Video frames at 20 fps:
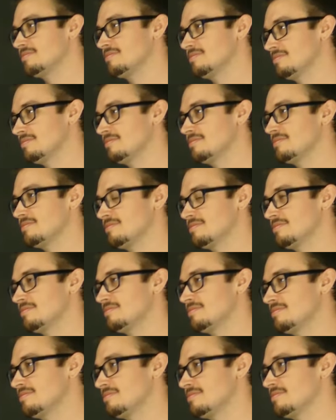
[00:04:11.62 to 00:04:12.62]

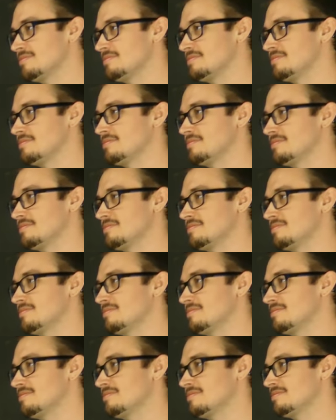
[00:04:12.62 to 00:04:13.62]

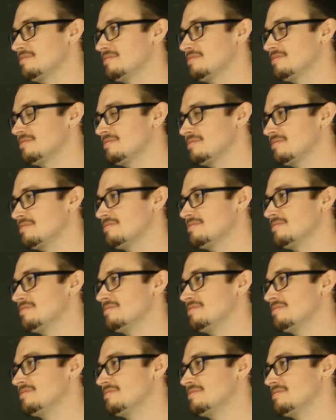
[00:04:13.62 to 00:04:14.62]

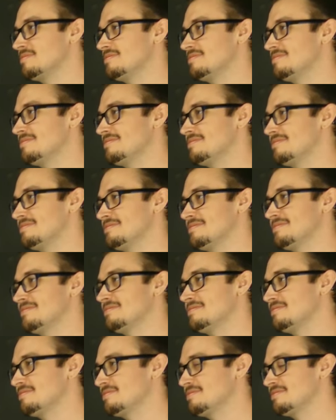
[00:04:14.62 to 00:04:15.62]

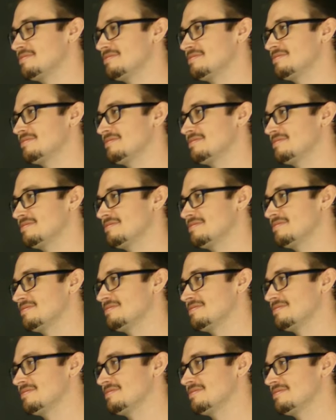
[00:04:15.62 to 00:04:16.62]

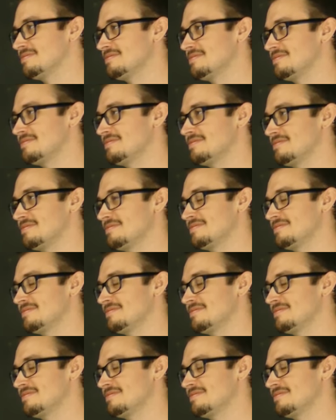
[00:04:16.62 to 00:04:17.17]
This person isn't speaking.